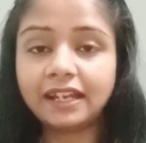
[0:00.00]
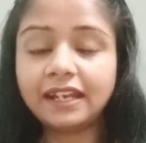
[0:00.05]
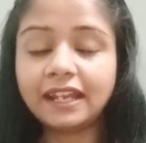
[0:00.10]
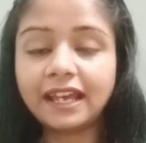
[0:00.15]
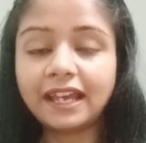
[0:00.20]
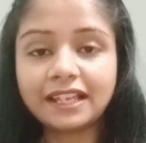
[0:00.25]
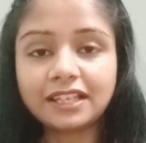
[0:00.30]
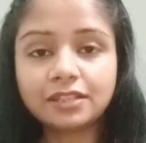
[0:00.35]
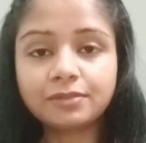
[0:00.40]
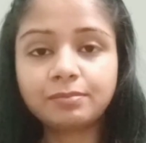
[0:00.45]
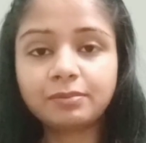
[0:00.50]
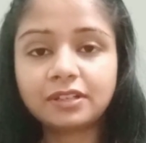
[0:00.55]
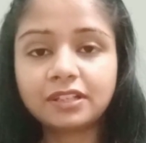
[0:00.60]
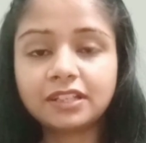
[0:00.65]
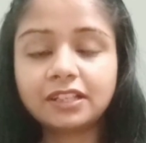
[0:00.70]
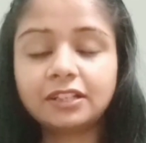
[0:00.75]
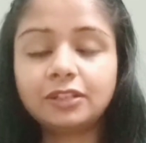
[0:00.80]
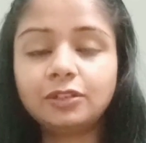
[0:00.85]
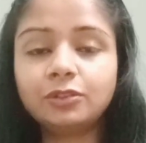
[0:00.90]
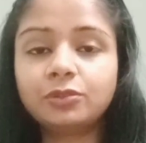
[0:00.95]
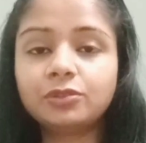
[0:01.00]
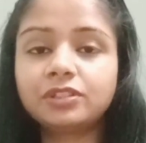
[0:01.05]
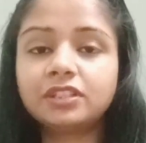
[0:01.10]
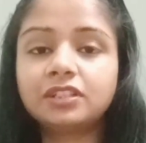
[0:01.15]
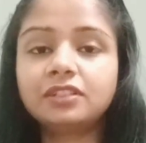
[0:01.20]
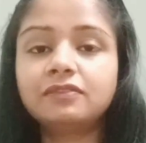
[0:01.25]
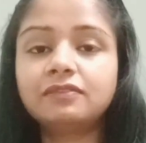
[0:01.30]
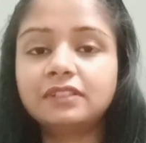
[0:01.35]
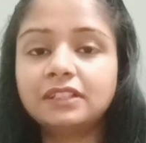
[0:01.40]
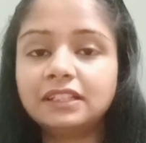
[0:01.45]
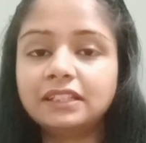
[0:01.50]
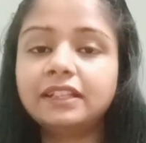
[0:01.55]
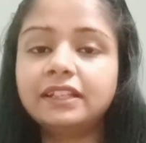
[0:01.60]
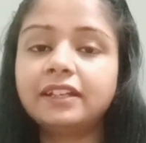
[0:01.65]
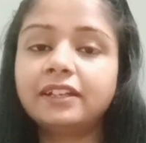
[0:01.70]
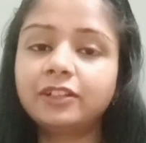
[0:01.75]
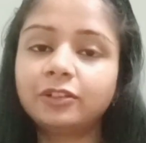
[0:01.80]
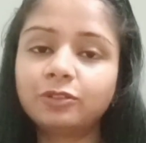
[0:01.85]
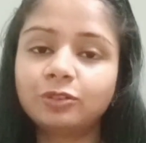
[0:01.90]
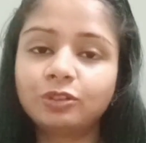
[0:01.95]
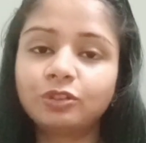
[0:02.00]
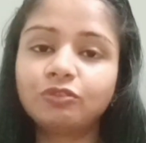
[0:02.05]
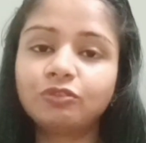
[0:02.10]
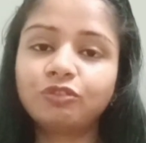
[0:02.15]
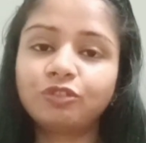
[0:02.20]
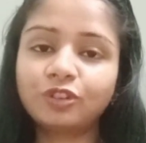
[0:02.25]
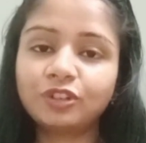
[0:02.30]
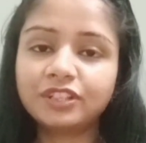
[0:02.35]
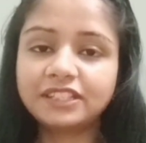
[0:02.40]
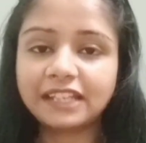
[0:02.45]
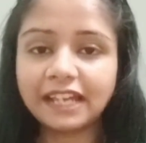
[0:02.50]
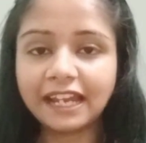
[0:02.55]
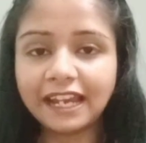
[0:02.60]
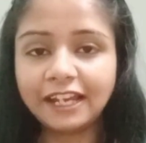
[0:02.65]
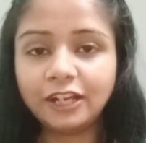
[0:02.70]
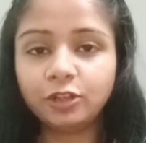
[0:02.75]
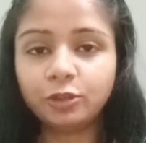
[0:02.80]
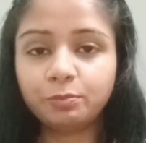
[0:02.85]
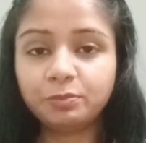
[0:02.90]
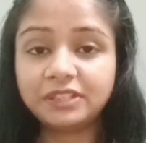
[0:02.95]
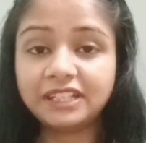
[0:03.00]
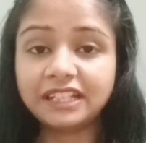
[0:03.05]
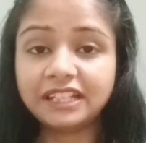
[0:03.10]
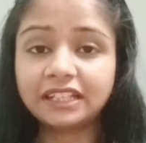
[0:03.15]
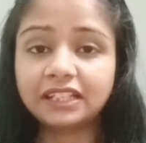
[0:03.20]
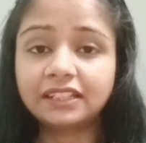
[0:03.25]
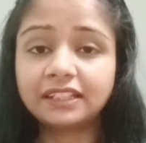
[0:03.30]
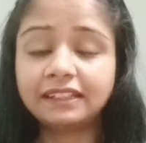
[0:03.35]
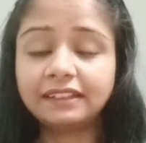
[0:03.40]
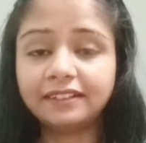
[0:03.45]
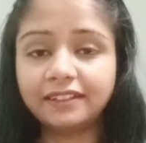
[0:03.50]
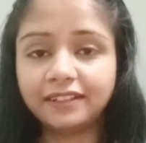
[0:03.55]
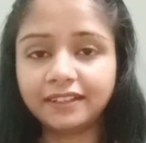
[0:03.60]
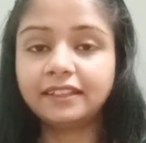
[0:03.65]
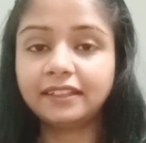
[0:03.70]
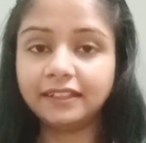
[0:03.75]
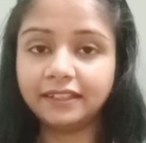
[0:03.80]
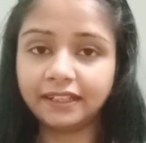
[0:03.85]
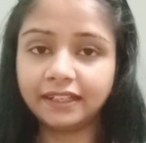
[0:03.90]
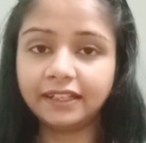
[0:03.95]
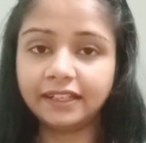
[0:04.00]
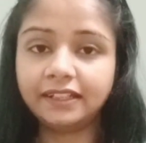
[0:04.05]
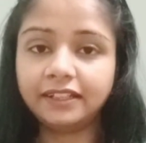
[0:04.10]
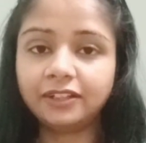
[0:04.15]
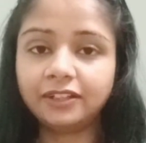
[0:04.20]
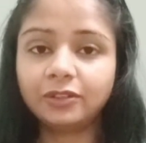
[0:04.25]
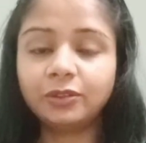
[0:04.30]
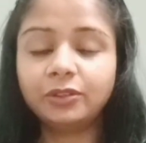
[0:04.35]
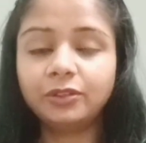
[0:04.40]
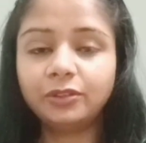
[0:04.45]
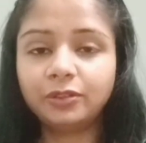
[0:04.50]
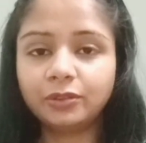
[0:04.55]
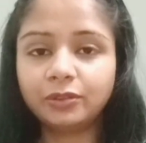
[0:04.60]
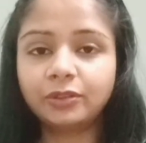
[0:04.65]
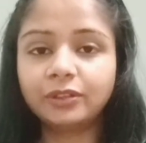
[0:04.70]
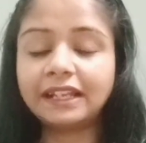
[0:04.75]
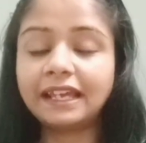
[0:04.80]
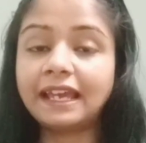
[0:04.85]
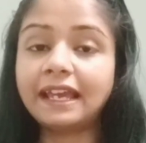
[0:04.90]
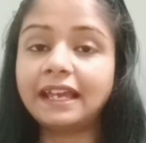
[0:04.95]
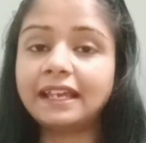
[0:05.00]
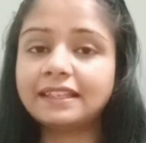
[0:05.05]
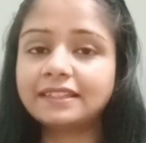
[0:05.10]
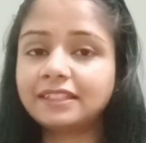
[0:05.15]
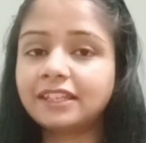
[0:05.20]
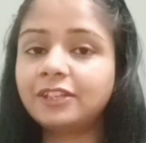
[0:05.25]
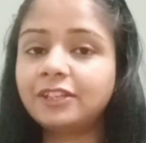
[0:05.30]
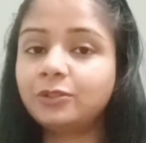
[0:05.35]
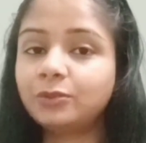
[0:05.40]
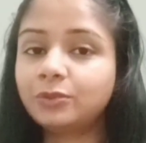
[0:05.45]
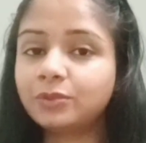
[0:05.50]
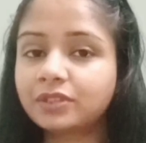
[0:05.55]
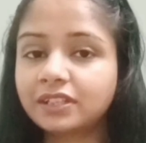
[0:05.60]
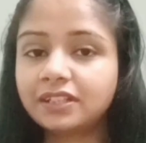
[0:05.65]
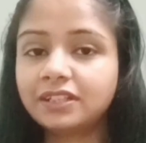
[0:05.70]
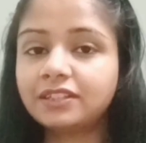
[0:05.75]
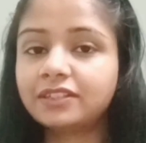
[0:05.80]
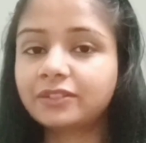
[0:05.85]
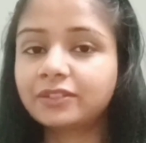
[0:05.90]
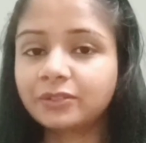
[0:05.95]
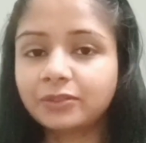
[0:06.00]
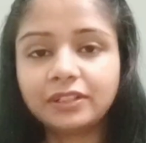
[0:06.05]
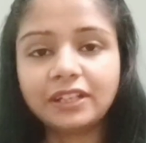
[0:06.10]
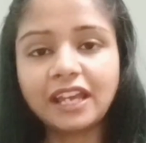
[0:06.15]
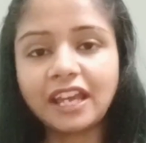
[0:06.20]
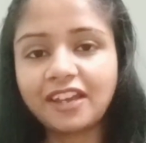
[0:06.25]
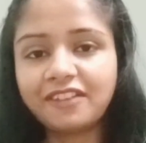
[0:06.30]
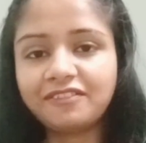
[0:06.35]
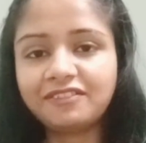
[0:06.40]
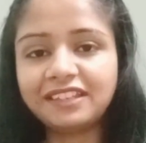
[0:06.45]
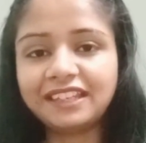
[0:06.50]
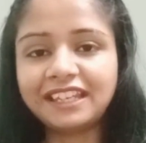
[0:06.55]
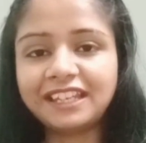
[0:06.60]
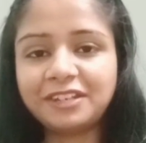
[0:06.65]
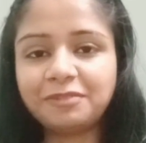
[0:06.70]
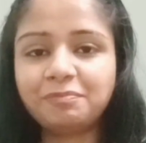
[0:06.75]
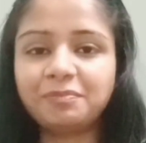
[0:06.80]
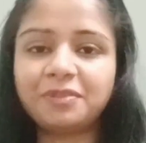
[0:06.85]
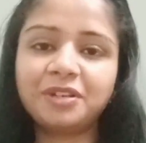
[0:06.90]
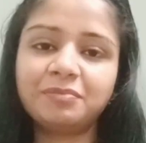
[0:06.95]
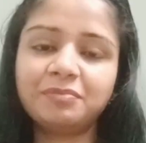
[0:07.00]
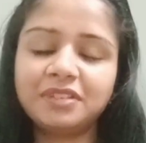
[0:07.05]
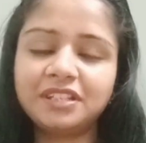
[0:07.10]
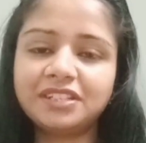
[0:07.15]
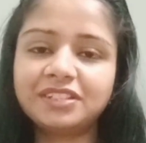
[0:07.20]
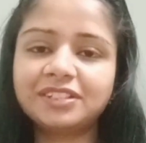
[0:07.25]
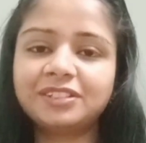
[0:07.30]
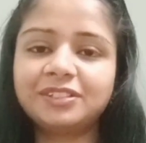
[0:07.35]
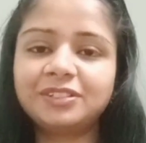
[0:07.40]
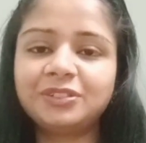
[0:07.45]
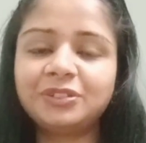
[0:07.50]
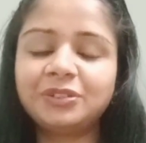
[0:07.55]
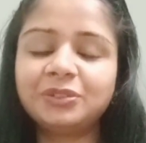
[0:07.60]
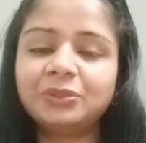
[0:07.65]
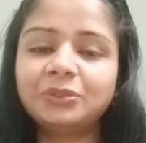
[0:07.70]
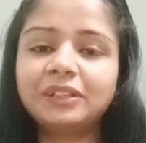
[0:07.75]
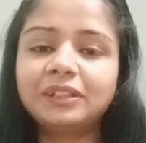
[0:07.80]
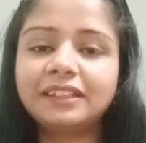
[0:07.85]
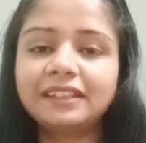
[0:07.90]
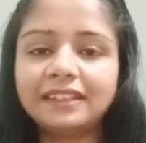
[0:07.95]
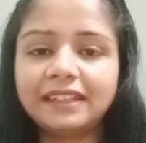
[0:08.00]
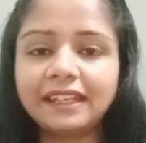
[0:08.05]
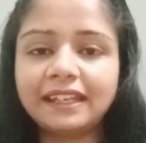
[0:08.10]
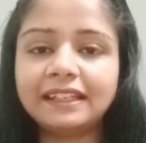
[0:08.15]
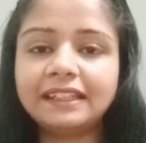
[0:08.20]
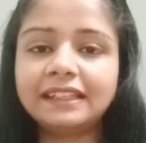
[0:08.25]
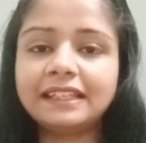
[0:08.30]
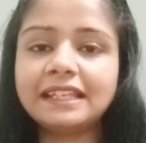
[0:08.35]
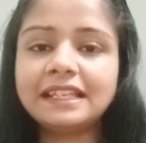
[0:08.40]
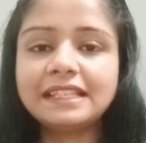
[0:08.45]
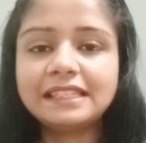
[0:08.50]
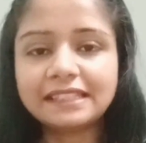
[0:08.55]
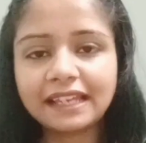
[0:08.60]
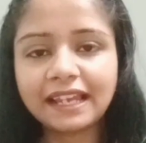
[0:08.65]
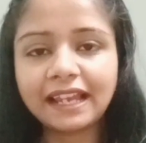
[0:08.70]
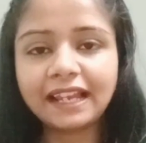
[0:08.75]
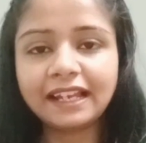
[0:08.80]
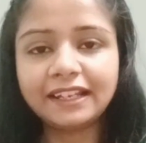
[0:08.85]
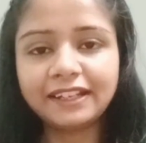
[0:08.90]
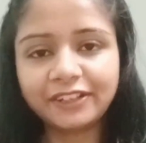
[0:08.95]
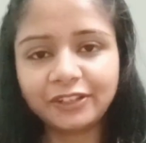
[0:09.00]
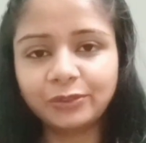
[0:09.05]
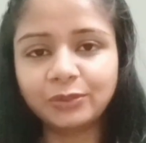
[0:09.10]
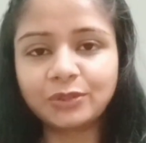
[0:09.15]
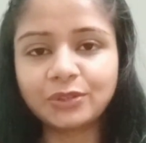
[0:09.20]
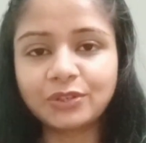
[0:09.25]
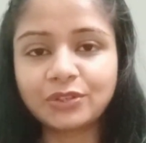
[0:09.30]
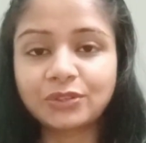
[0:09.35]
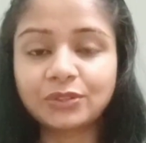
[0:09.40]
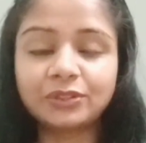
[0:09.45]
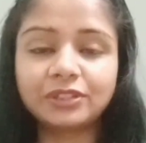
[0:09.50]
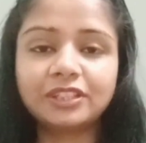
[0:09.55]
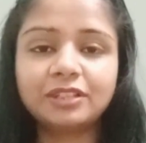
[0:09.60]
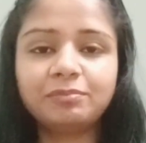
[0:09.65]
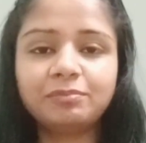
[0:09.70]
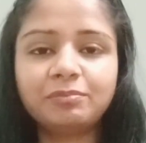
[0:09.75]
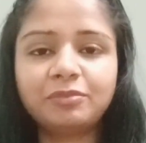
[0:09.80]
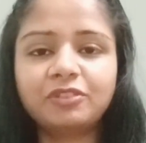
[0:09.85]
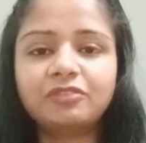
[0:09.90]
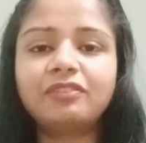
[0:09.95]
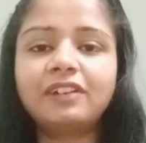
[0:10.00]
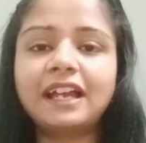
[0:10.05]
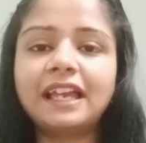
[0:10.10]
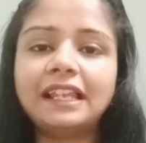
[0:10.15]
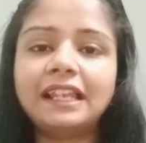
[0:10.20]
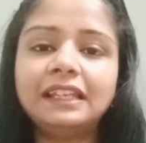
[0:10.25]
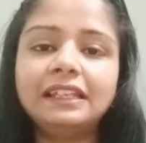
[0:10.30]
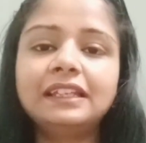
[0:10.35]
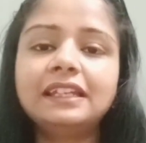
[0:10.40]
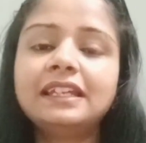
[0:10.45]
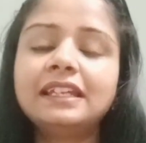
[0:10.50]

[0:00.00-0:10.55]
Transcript: As per the logic, will the report for child object create or not, as the user is not having any permission to create the child reports on the profile